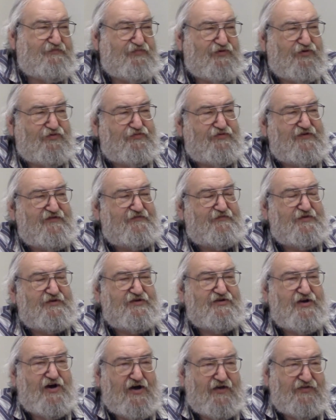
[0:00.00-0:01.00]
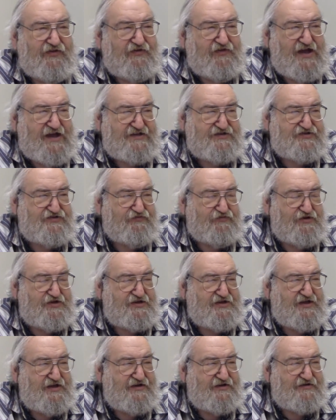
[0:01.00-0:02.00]
April. We've been gone the last 3
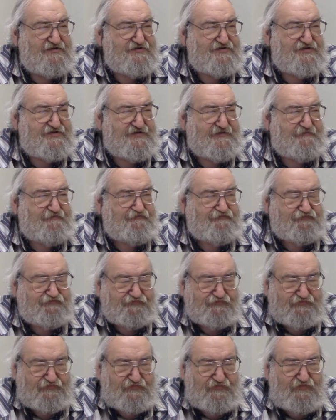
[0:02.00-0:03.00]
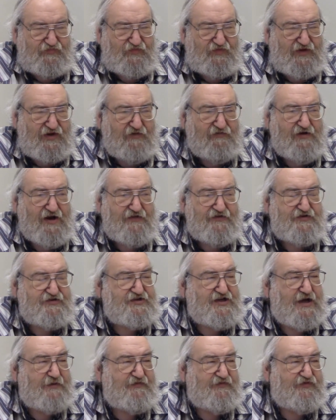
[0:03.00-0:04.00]
years, around the
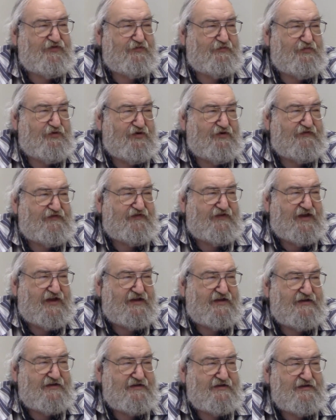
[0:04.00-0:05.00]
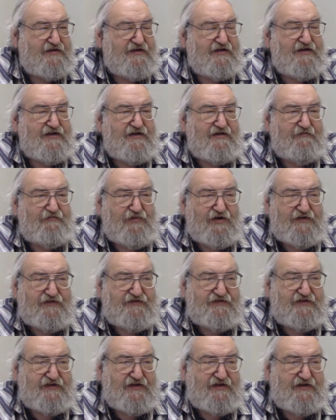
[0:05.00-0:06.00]
time of her birthday.
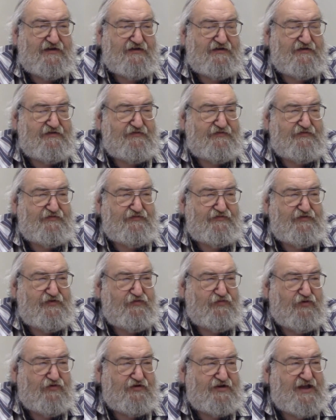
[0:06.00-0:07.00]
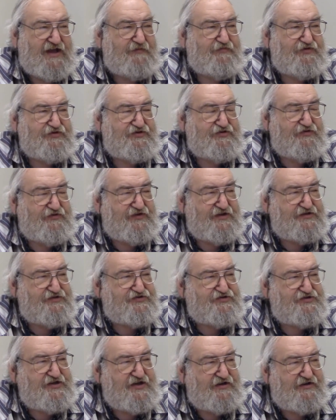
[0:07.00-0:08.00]
But we weren't able to
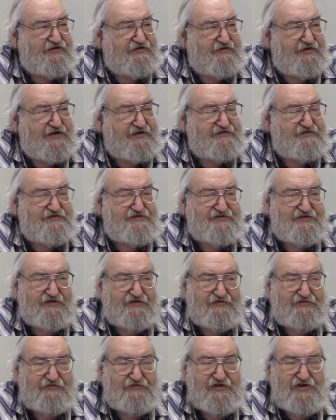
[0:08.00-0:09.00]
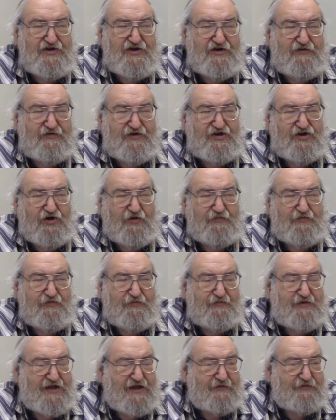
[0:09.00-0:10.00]
this year, and so we hope
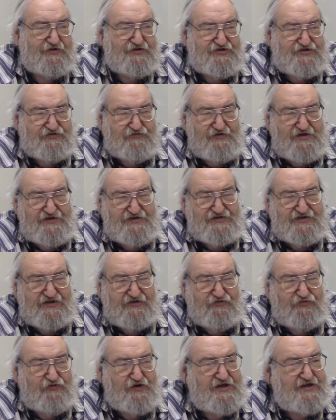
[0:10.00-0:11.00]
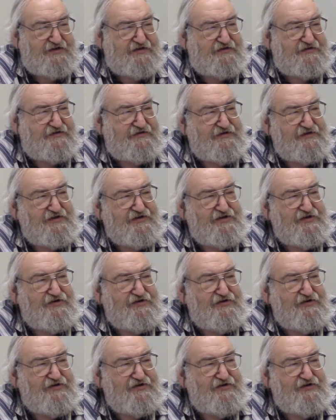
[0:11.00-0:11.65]
we'll be able to squeeze in a week